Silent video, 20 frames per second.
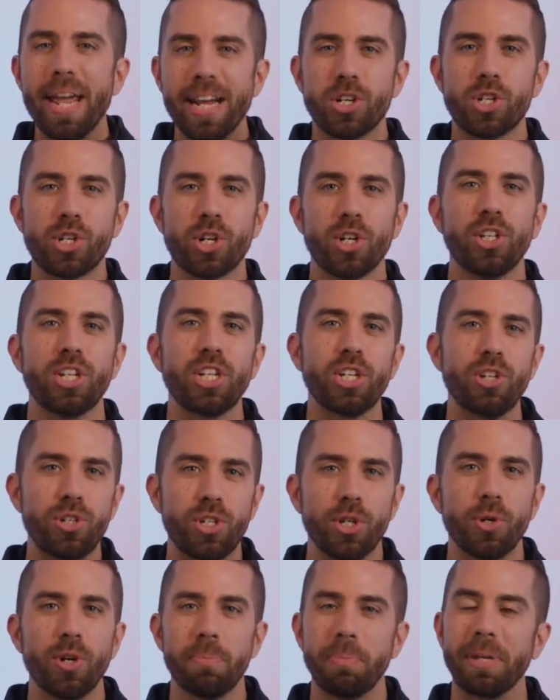make sure that you
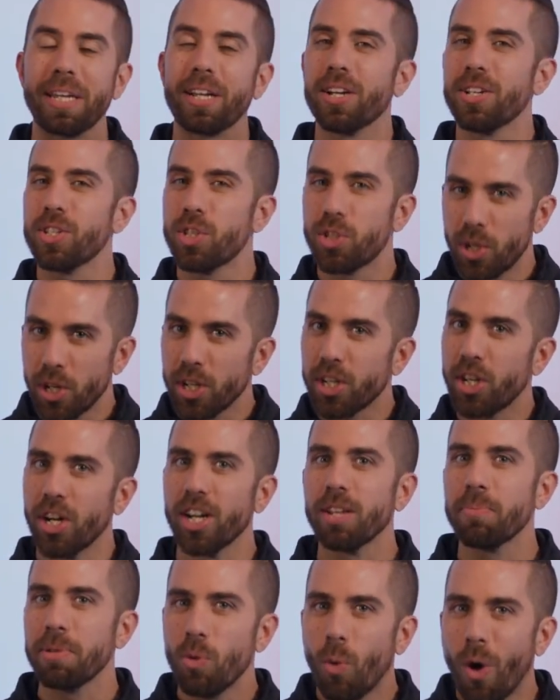do it because they're
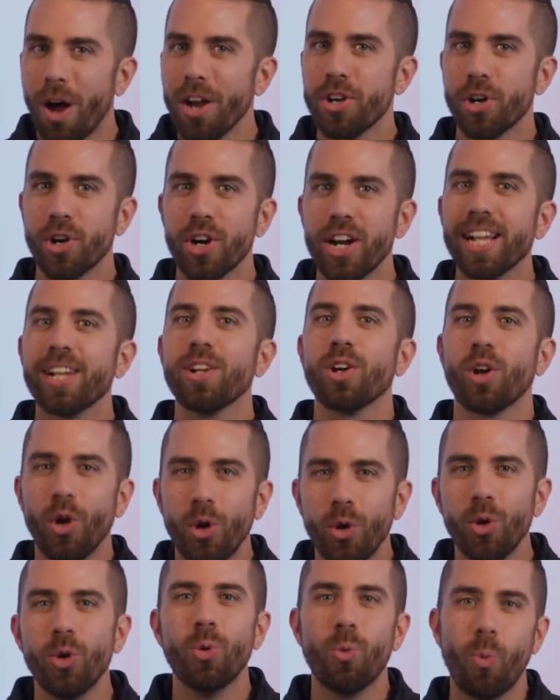gonna be wondering
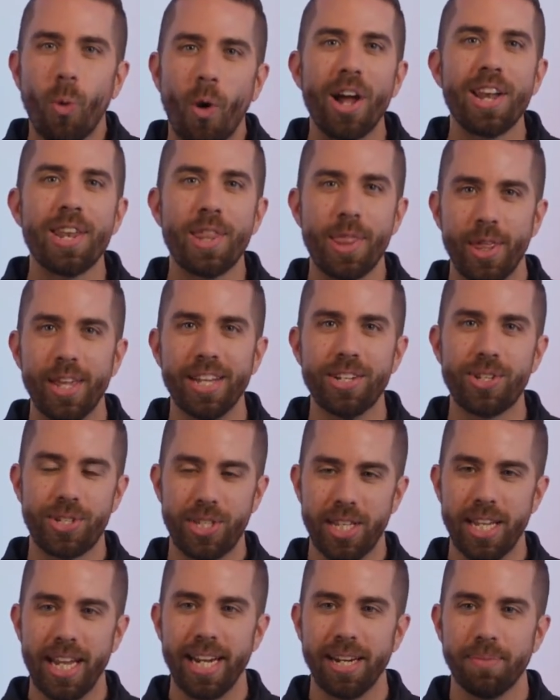who won this
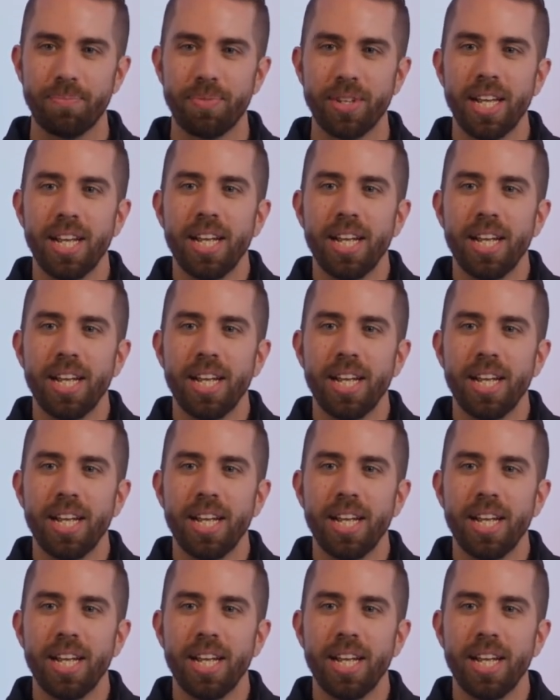thing.